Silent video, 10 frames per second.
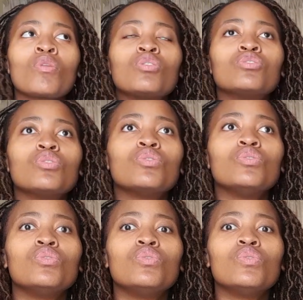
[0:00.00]

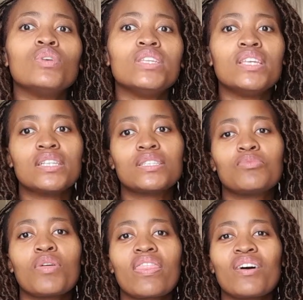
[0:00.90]
So yes,
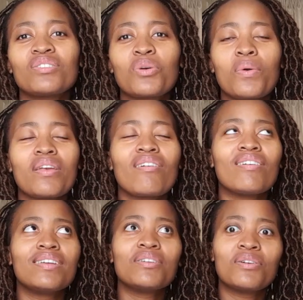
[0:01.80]
without going
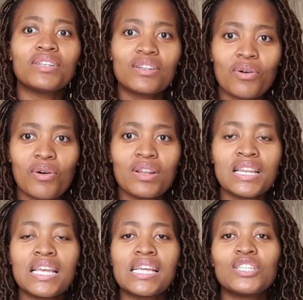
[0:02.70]
on and on and on,